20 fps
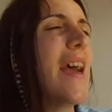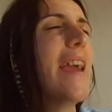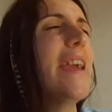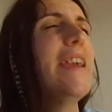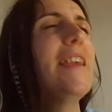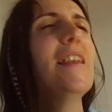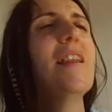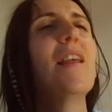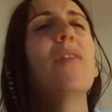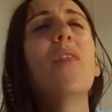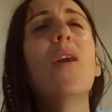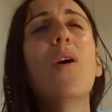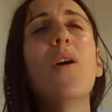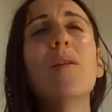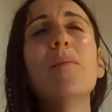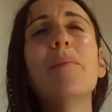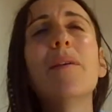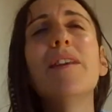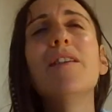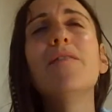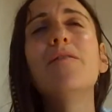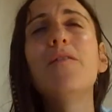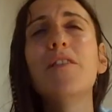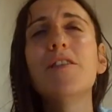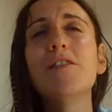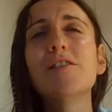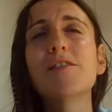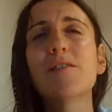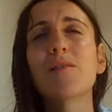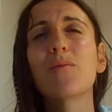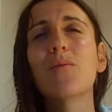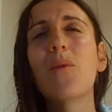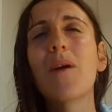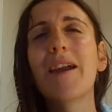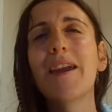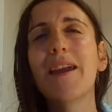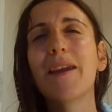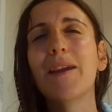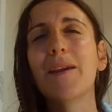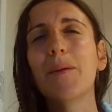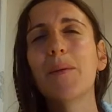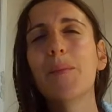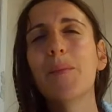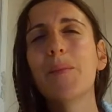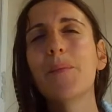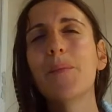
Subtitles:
in a non-beneficial way.